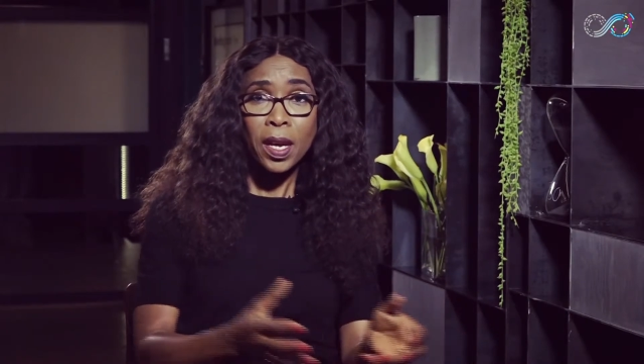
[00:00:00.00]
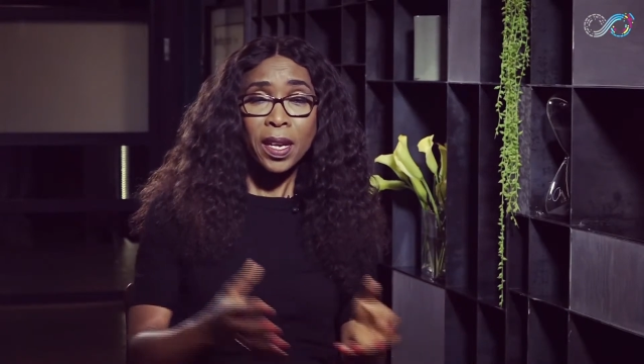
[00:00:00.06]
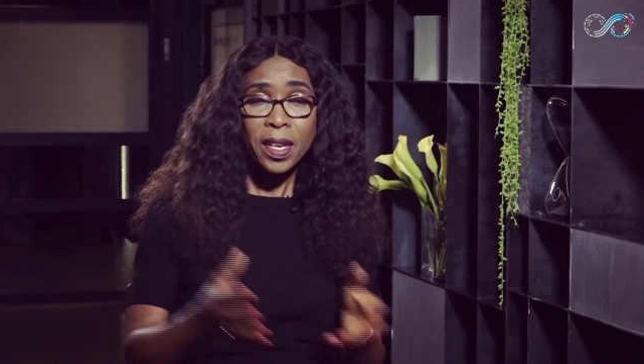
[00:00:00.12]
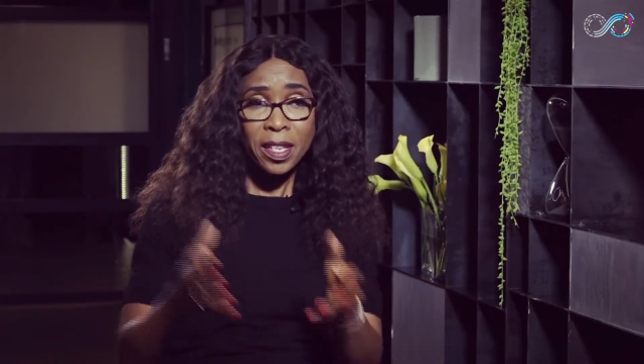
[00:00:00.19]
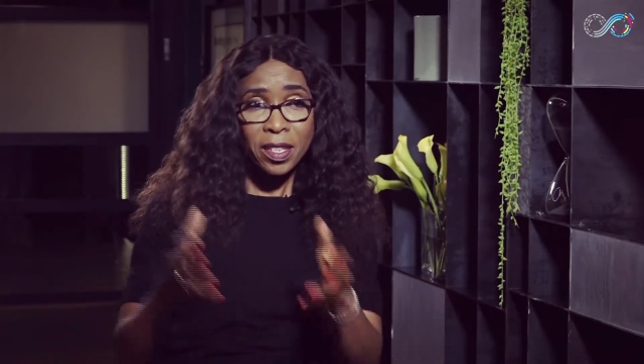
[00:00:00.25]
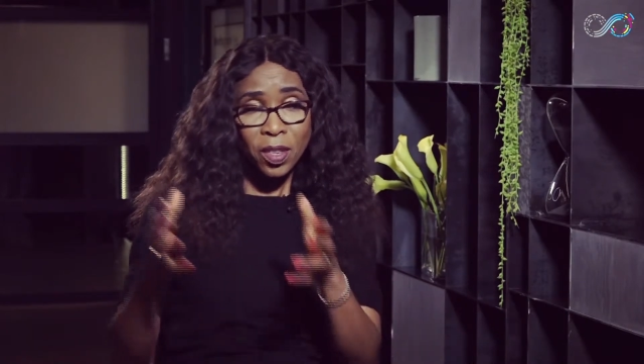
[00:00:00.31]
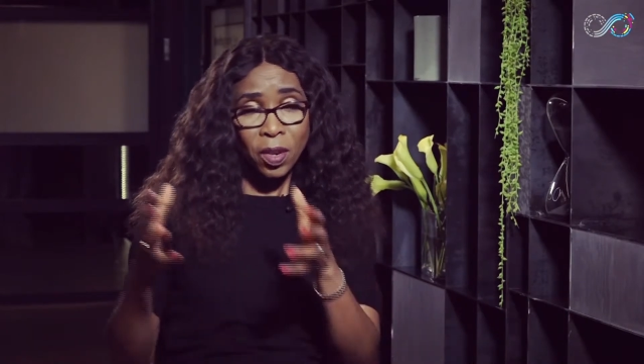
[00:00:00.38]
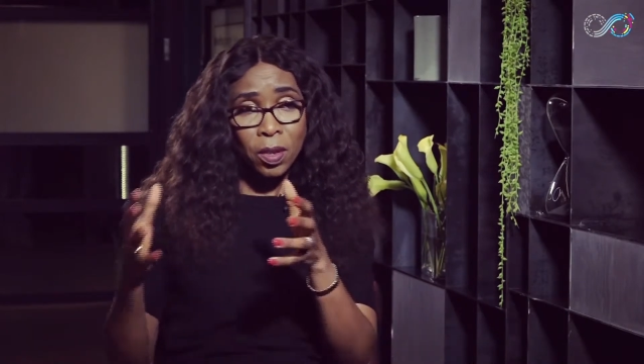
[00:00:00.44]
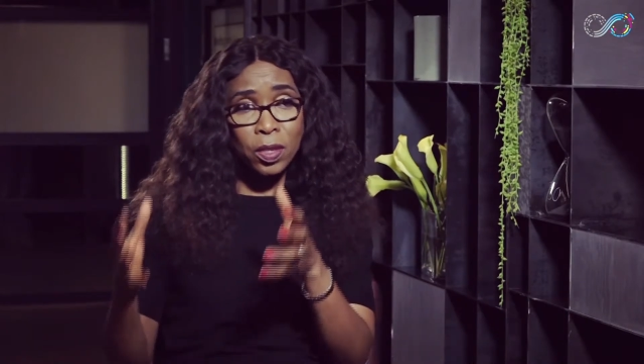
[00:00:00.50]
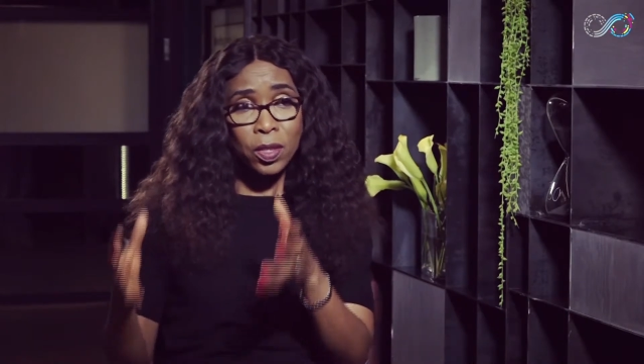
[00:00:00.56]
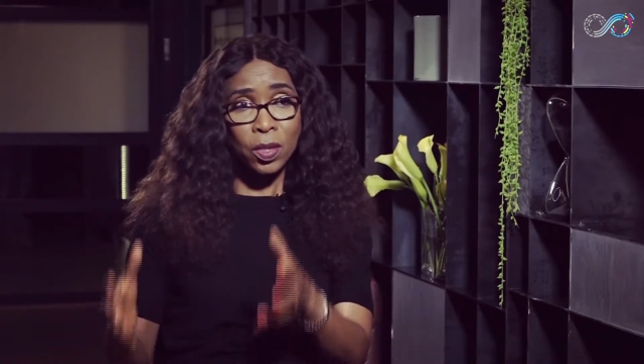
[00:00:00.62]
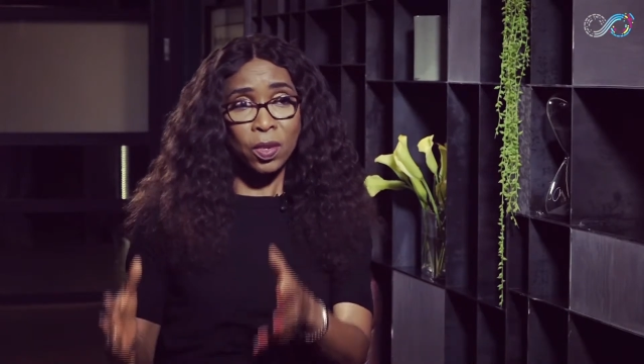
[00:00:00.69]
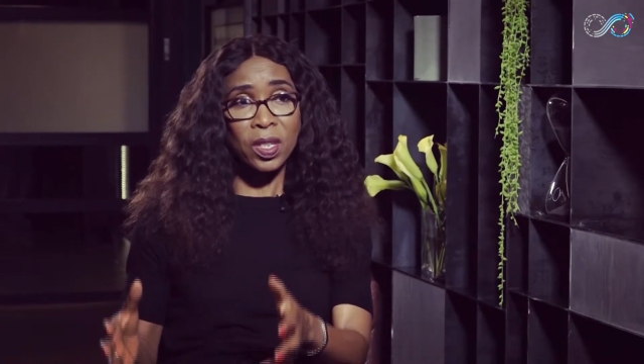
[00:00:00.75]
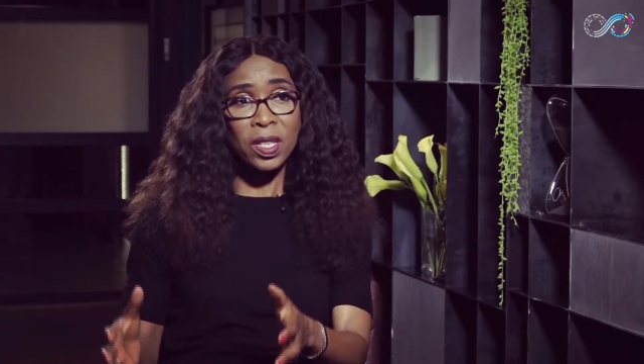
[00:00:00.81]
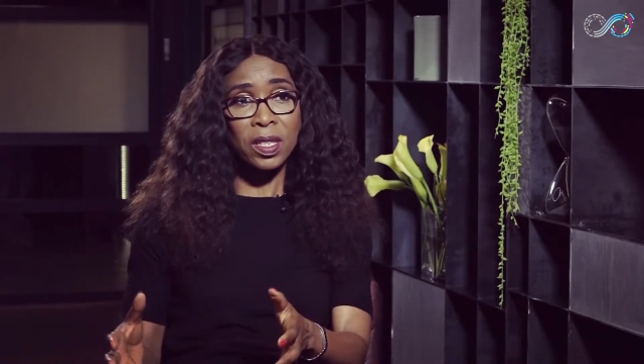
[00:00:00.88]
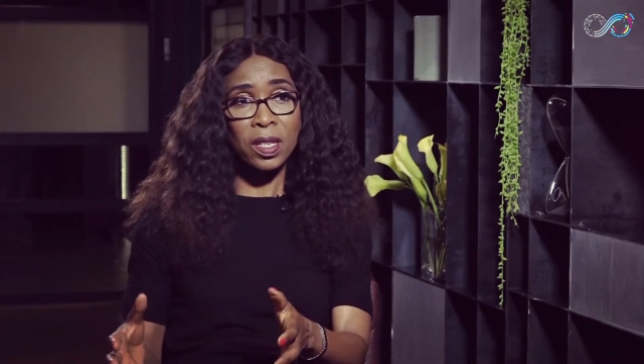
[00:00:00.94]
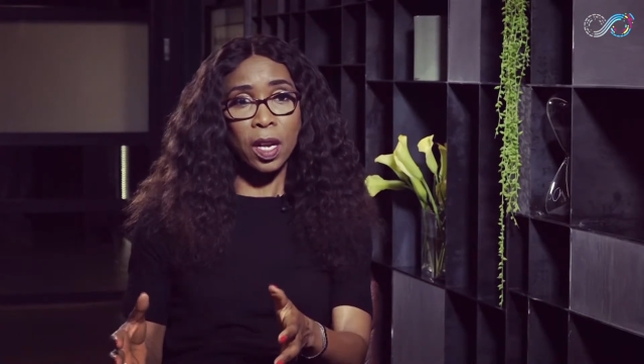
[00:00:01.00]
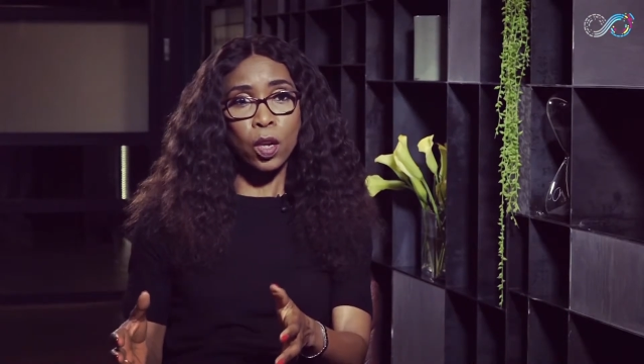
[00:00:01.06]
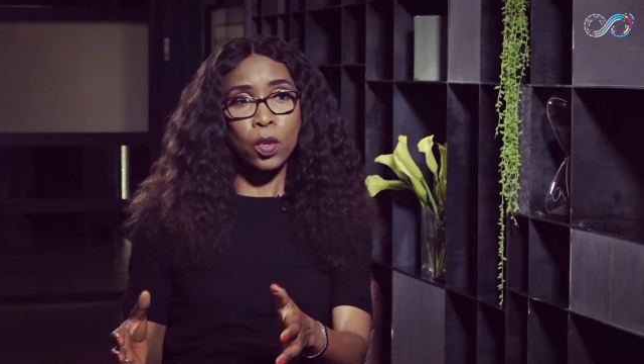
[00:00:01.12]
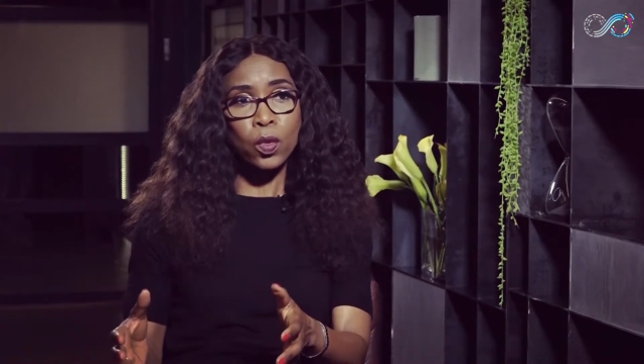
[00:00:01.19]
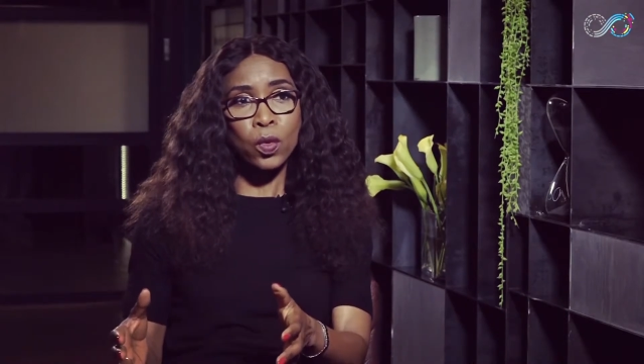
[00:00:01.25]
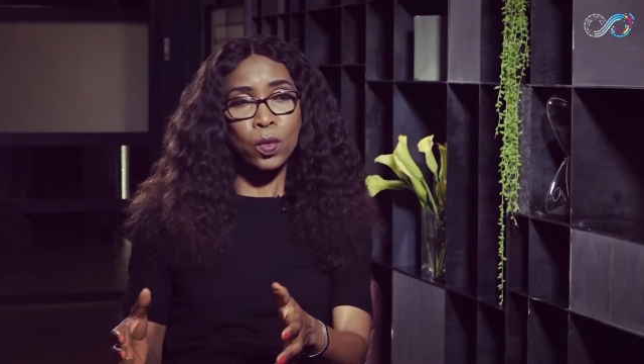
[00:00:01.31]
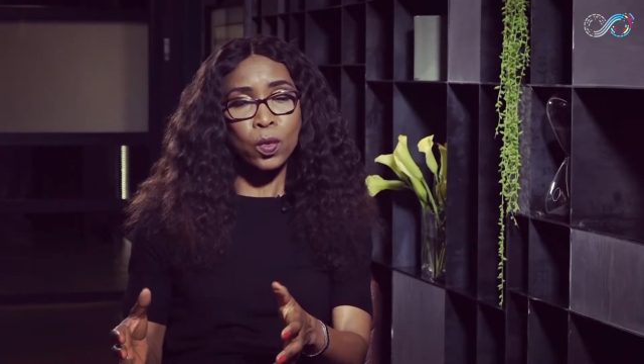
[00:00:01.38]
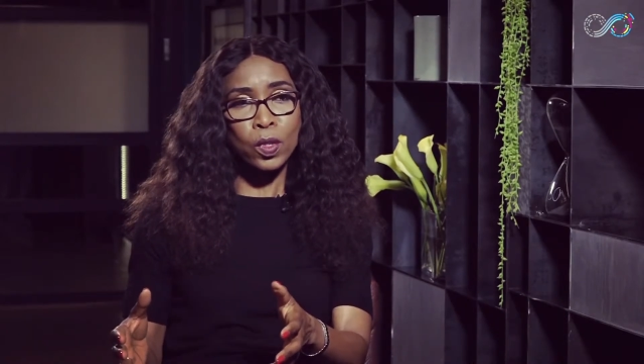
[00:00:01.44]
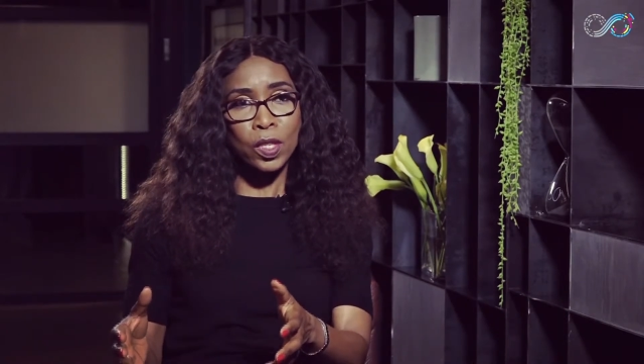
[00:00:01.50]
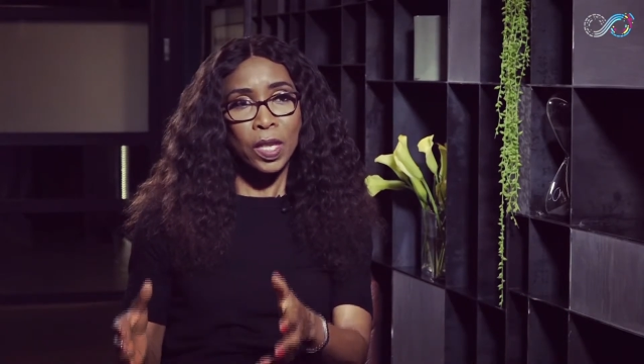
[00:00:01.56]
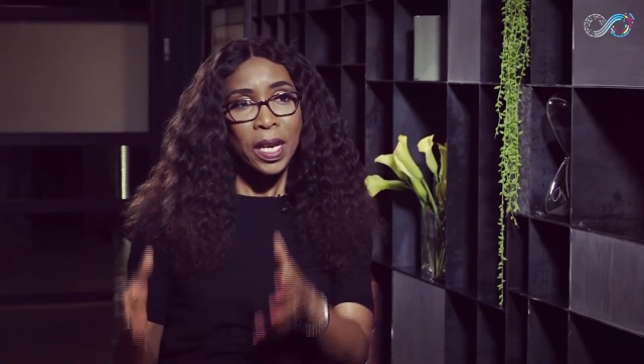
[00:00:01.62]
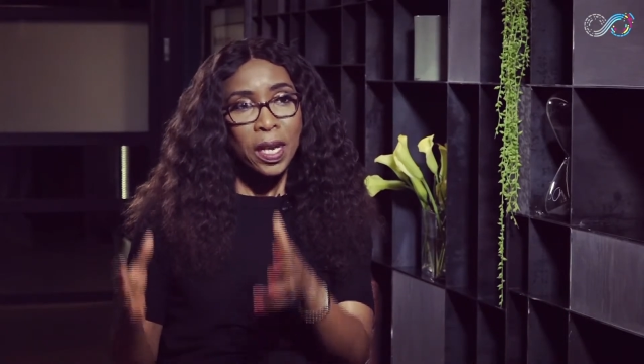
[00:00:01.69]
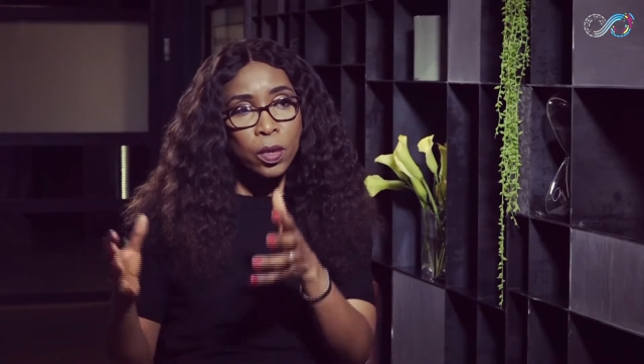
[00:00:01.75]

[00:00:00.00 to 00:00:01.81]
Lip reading: It also includes